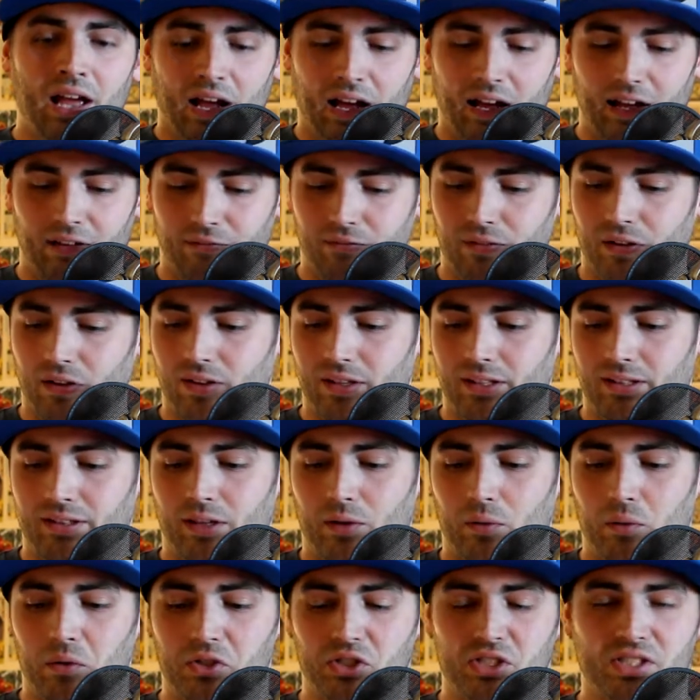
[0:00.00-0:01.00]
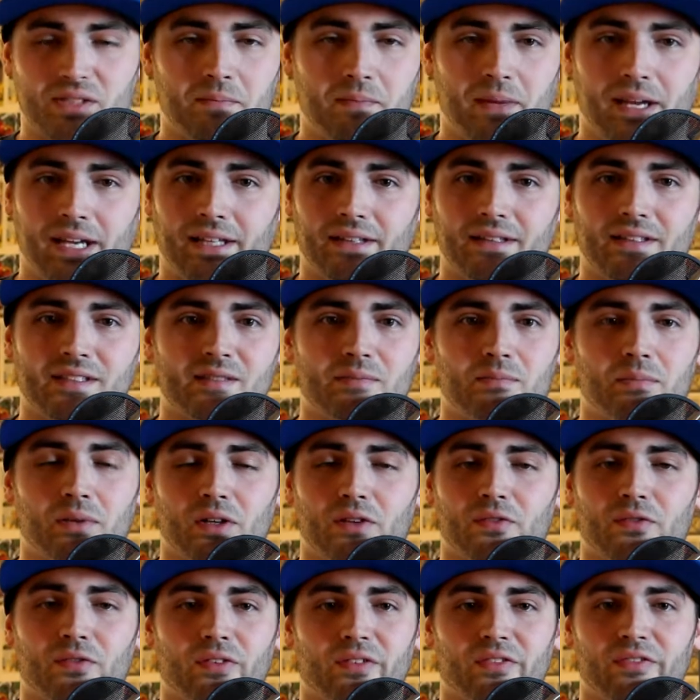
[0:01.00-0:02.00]
I felt like they were just making this
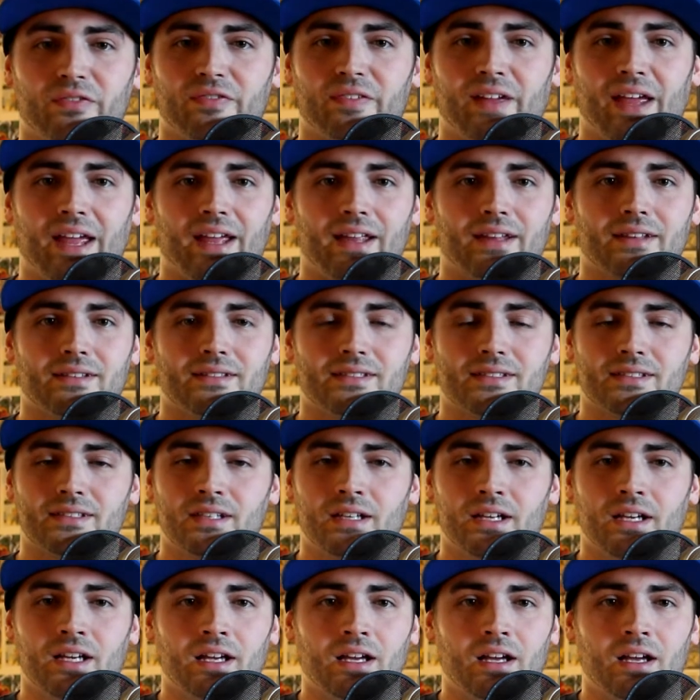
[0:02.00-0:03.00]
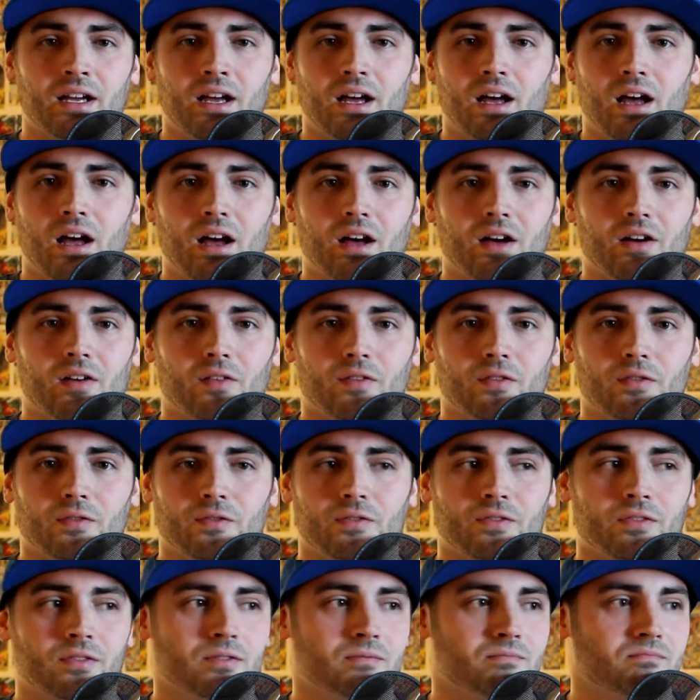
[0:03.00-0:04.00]
book for fans
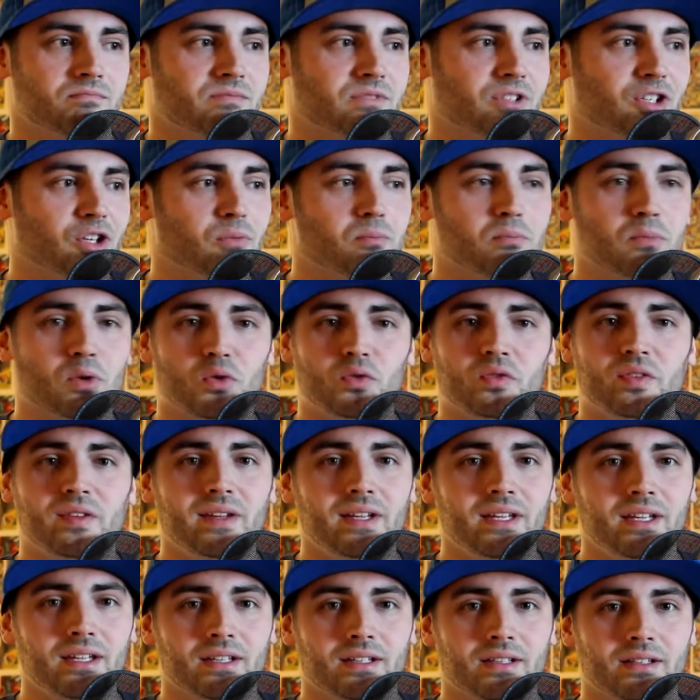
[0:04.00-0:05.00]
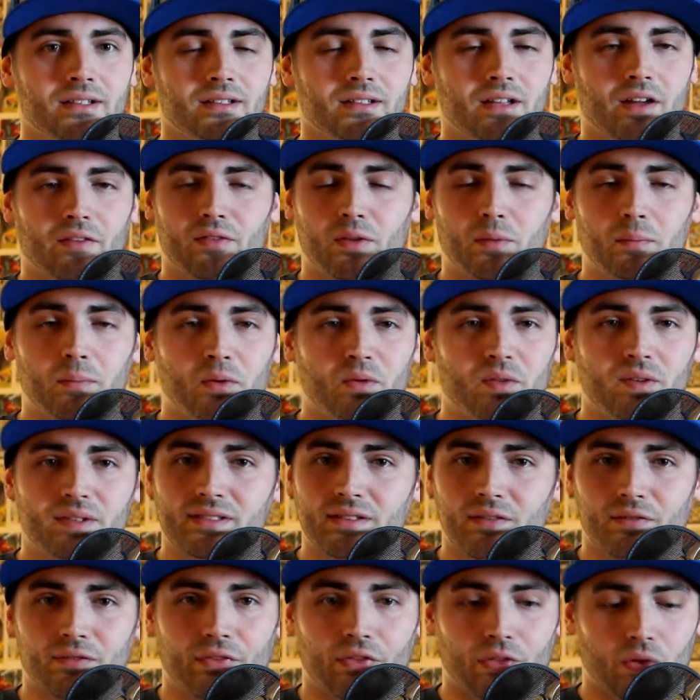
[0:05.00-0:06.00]
of the movie, of the
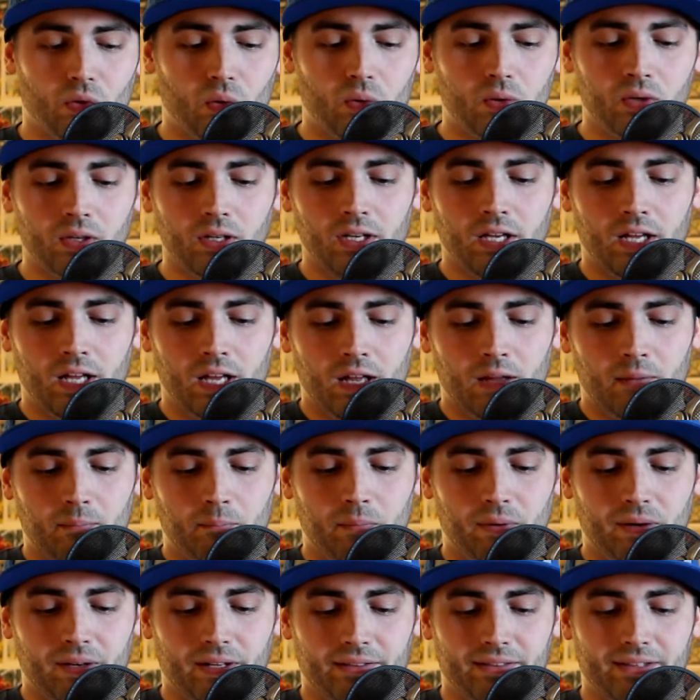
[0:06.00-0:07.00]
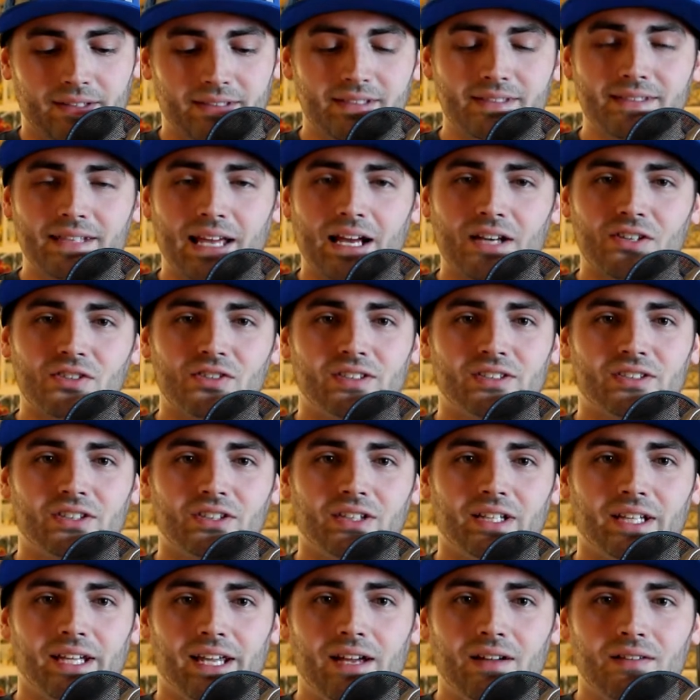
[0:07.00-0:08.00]
movies of Thor, but this is actually
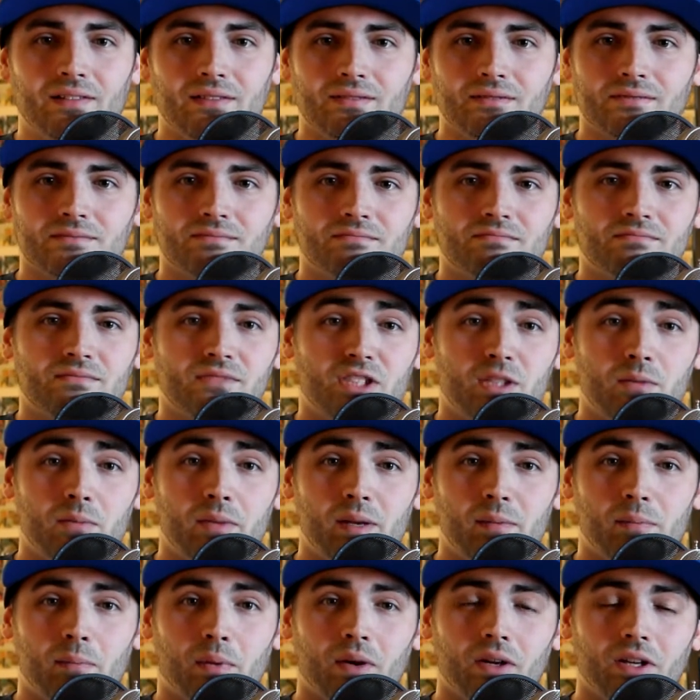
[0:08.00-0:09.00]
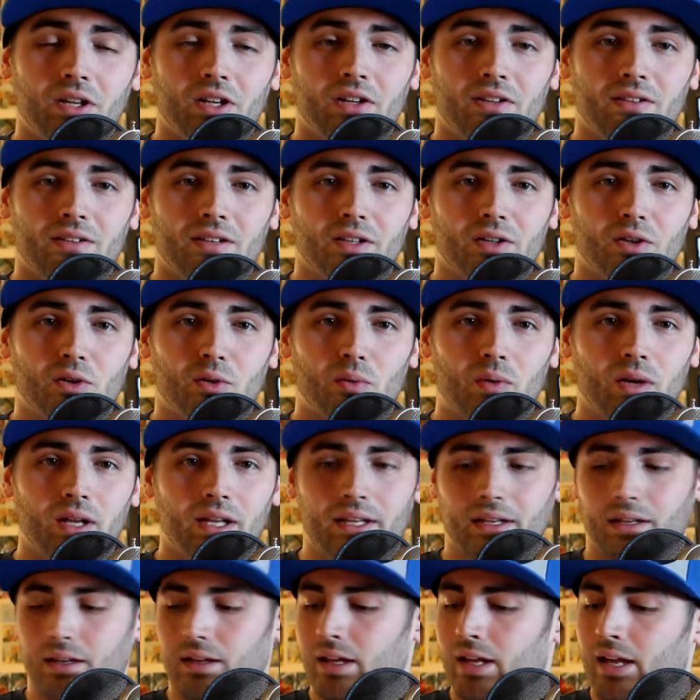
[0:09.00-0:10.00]
turning out to be a pretty good little
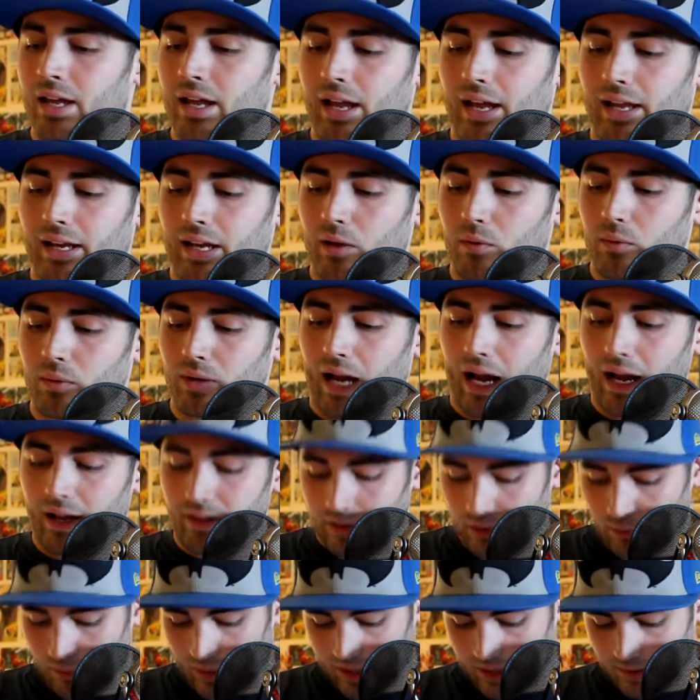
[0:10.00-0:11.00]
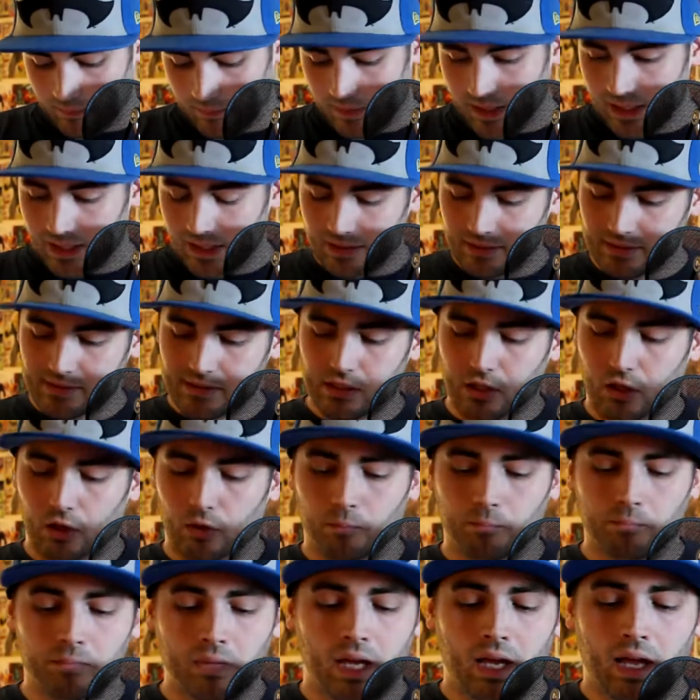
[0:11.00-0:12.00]
run, and I would highly recommend it.
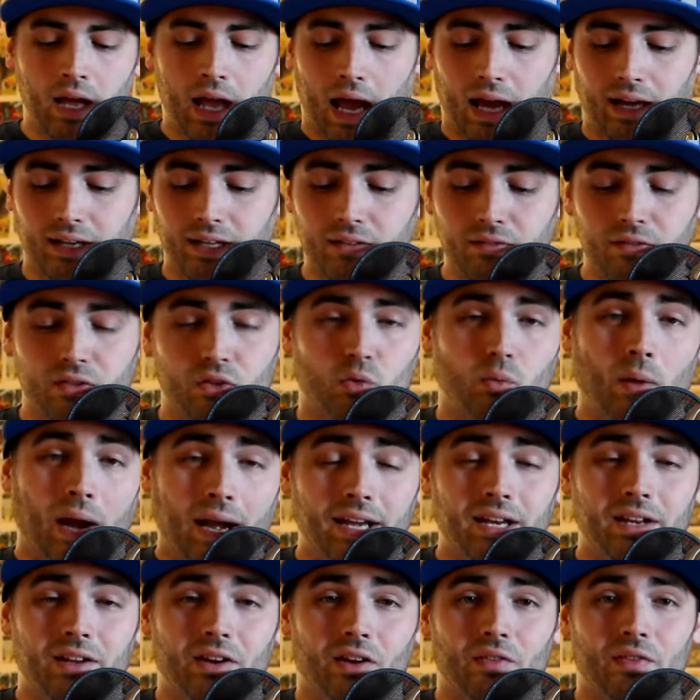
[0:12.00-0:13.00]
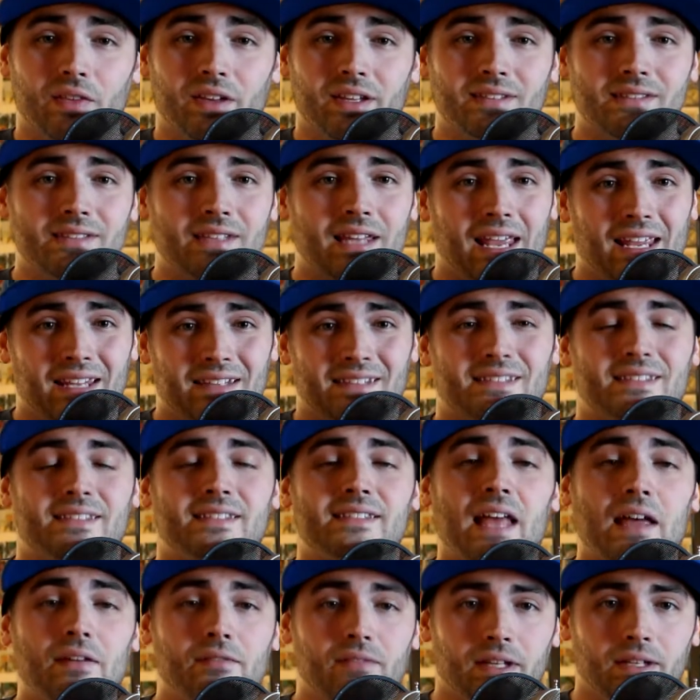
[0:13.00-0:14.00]
So I'd give the writing on this a
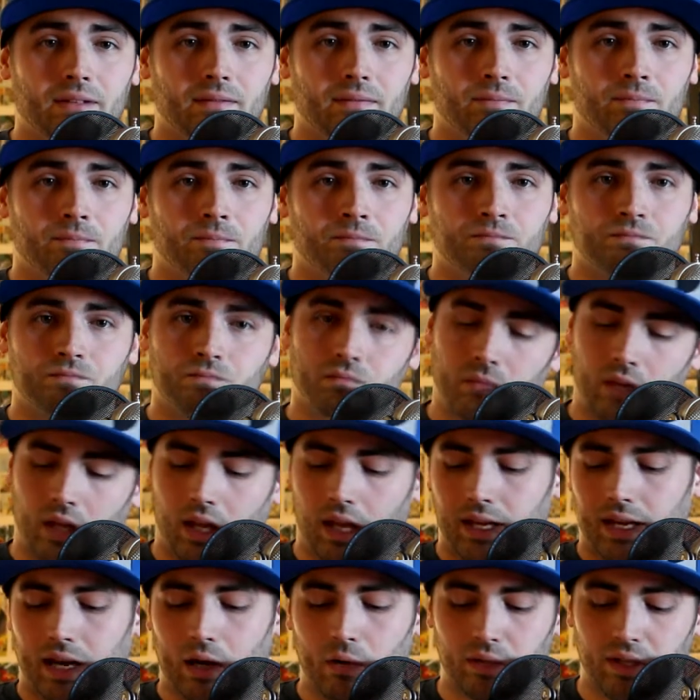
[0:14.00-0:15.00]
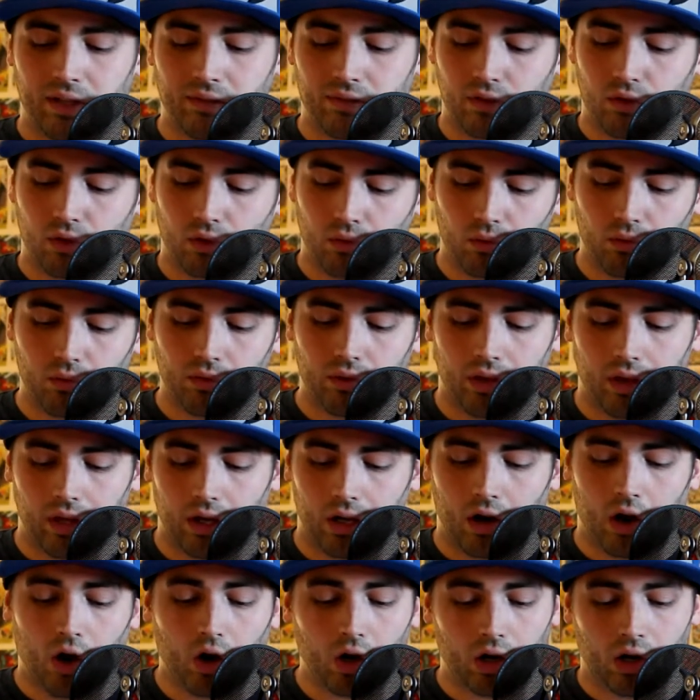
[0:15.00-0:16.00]
seven, and I would give the
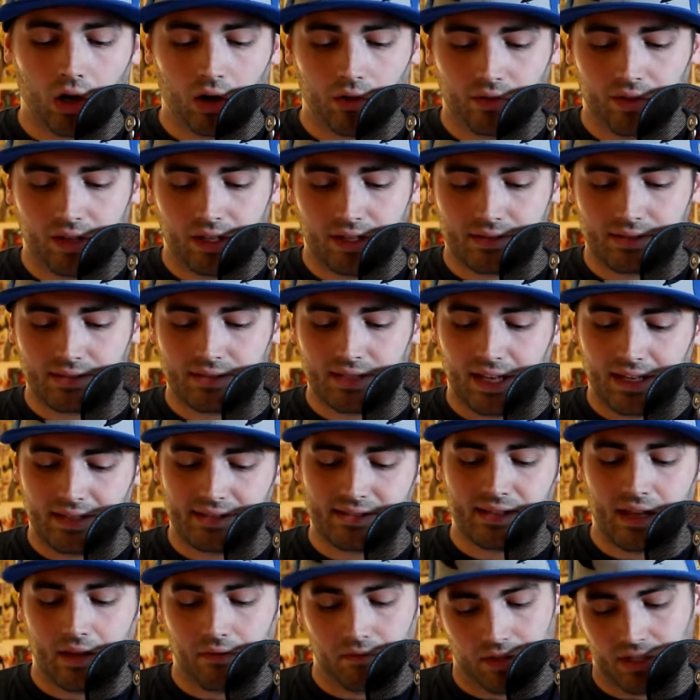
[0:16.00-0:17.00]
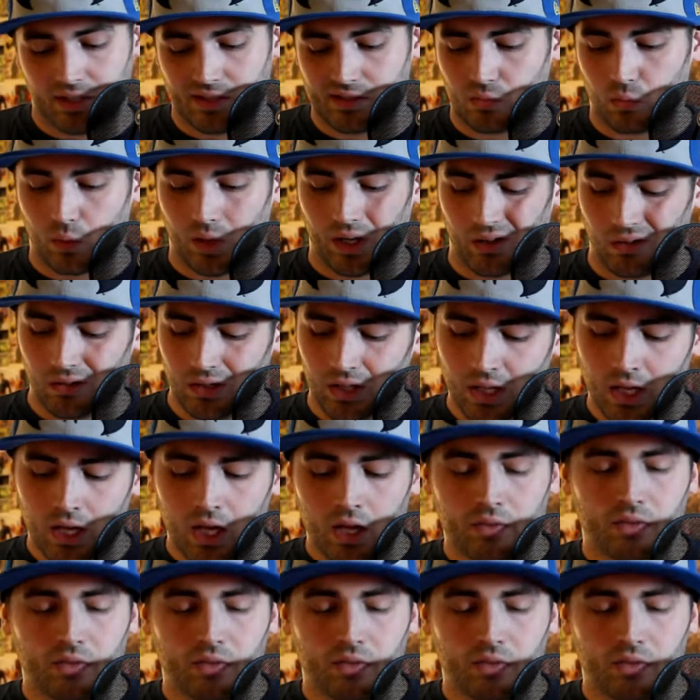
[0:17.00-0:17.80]
the art on this a seven as well.